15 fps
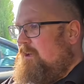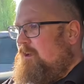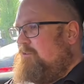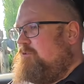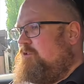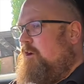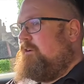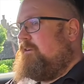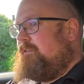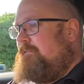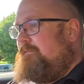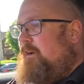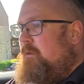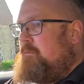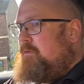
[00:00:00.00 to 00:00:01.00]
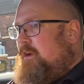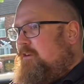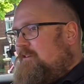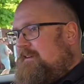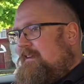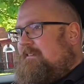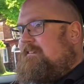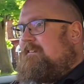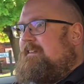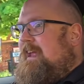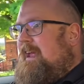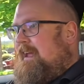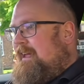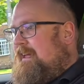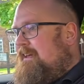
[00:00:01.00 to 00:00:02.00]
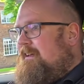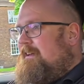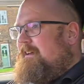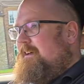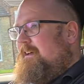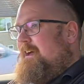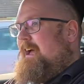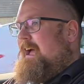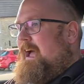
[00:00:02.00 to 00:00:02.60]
chunk of the vibration and sting